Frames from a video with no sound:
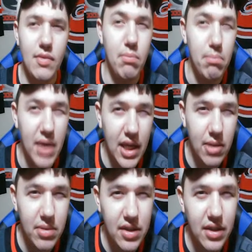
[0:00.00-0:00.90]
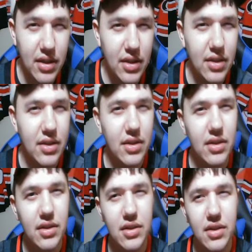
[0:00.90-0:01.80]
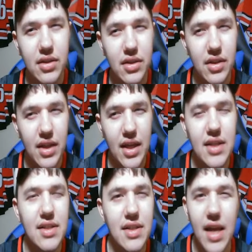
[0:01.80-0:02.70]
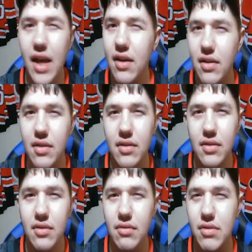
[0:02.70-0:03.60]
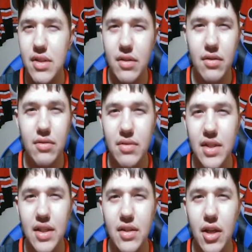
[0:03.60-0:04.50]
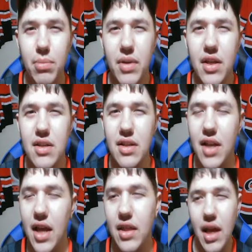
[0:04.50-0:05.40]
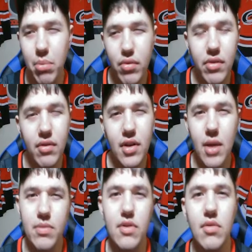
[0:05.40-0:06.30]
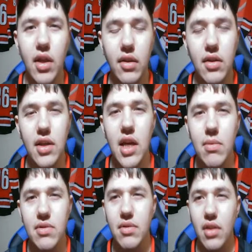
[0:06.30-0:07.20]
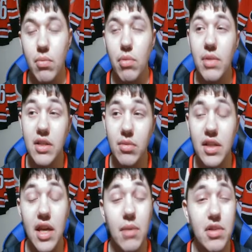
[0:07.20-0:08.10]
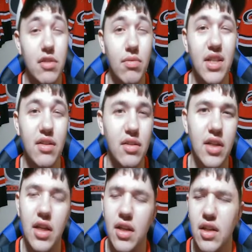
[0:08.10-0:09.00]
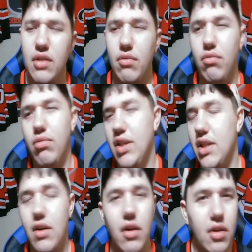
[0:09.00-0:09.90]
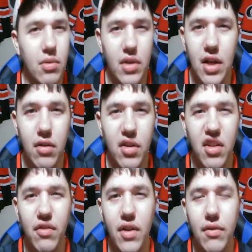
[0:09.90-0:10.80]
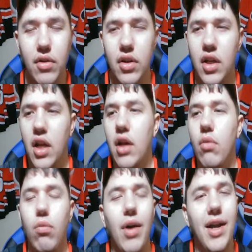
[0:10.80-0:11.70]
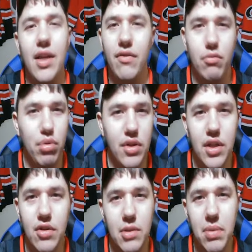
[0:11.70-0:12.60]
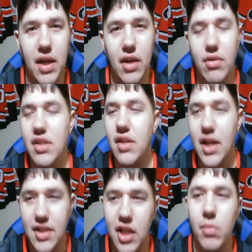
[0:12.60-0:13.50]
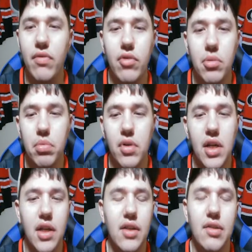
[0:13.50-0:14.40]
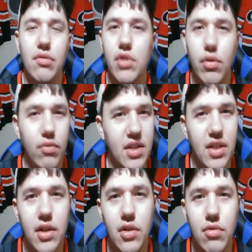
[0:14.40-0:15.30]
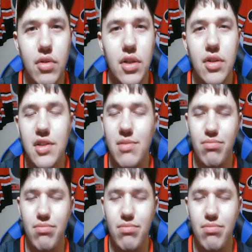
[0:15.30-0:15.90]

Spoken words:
maybe his neck was a little dinged up, and at point you're already up 2-0. The momentum of the game swinging really hard in Carolina's favor. Why even put Necas back out? It's the last game before the break. Don't risk an injury. Just